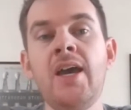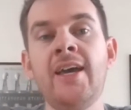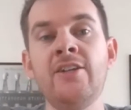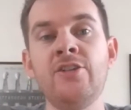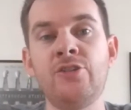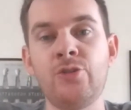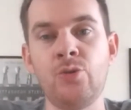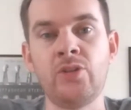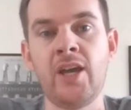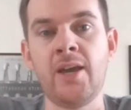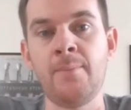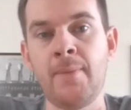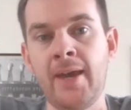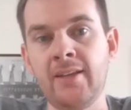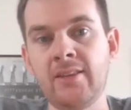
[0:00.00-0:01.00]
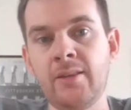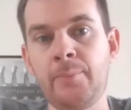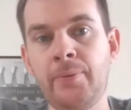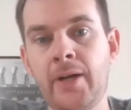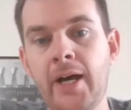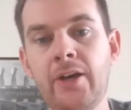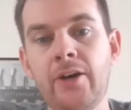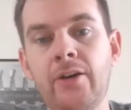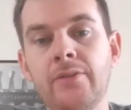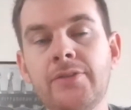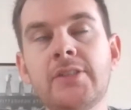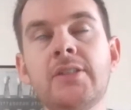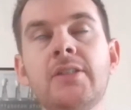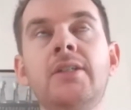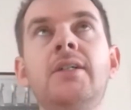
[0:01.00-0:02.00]
And do they make the
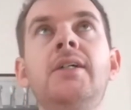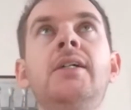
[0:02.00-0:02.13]
playoffs?